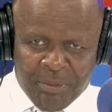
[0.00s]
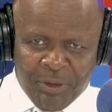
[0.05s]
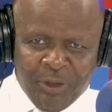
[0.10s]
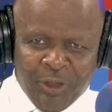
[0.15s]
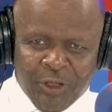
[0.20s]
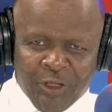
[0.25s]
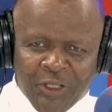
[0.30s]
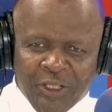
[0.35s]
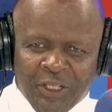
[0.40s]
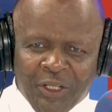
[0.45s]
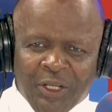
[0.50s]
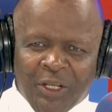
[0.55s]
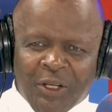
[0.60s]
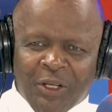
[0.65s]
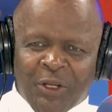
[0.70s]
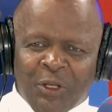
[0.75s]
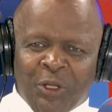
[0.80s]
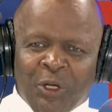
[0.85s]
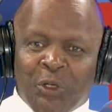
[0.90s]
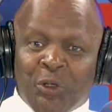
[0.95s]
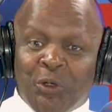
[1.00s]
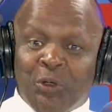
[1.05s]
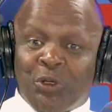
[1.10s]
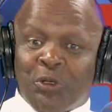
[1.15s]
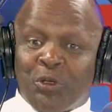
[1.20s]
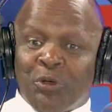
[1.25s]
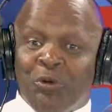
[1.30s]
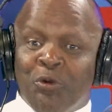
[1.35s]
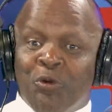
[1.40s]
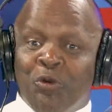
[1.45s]
Because
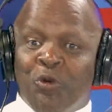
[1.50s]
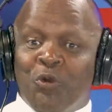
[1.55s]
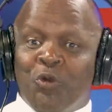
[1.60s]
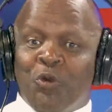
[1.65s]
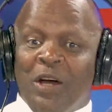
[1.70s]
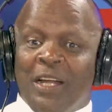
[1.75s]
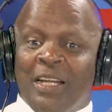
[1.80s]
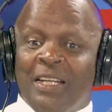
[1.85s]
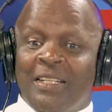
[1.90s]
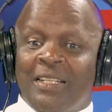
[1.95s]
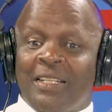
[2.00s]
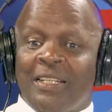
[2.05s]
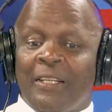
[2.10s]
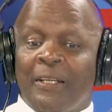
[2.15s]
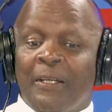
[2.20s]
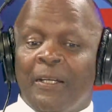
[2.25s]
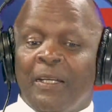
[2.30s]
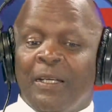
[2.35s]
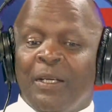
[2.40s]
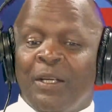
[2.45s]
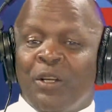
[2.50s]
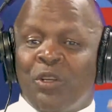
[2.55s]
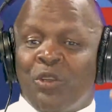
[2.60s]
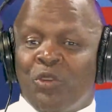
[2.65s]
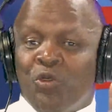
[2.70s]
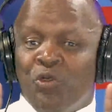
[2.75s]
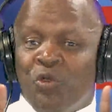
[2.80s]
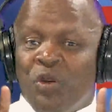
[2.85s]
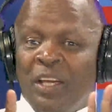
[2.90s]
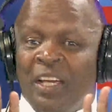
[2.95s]
those who want
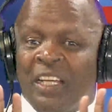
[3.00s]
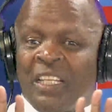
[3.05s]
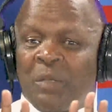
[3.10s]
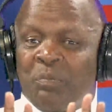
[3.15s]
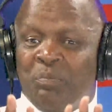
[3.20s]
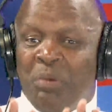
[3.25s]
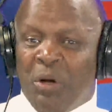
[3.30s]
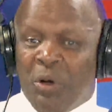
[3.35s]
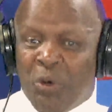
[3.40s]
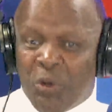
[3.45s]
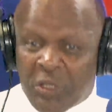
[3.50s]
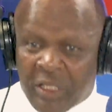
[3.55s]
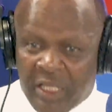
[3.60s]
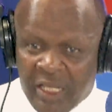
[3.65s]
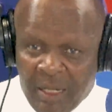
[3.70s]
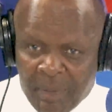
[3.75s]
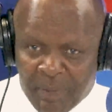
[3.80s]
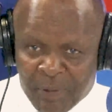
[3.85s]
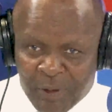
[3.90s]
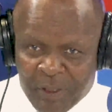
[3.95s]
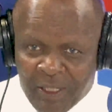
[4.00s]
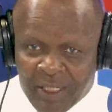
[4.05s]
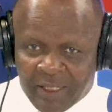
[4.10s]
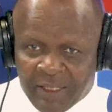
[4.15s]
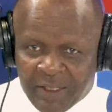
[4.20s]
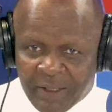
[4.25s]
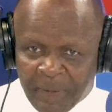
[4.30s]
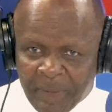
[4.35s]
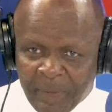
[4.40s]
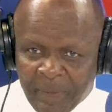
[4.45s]
to expose their
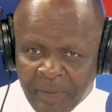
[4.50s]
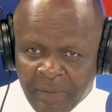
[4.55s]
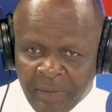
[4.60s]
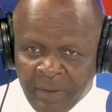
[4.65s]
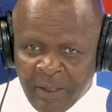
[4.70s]
products,